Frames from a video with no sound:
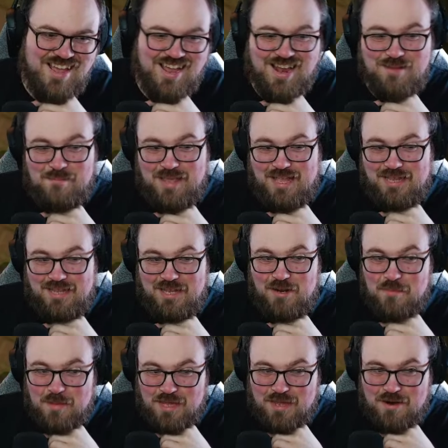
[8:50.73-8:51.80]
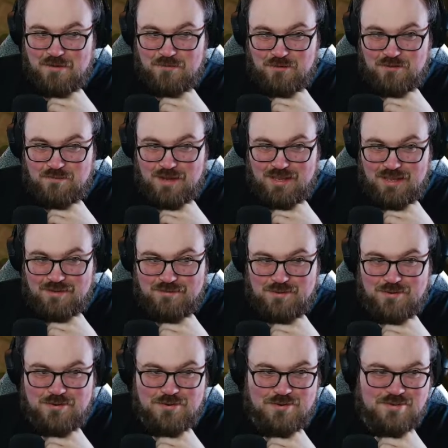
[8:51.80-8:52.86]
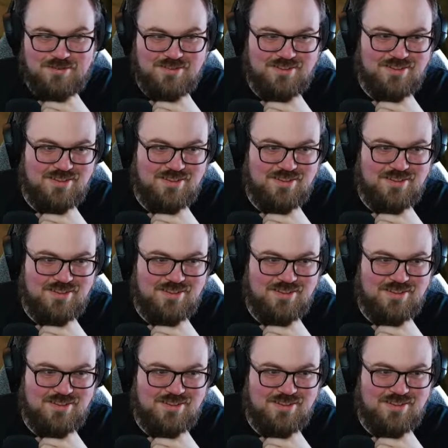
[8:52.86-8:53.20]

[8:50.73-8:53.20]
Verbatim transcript: I got to be a little bit careful of my life total.